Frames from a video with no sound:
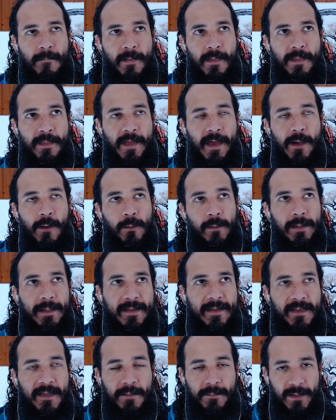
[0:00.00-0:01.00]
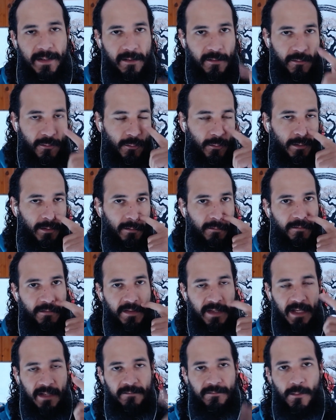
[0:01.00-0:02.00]
they all exhibit a sort of
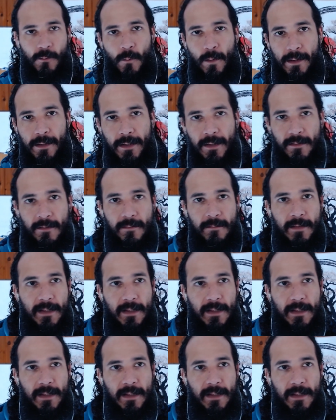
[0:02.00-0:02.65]
self-awareness.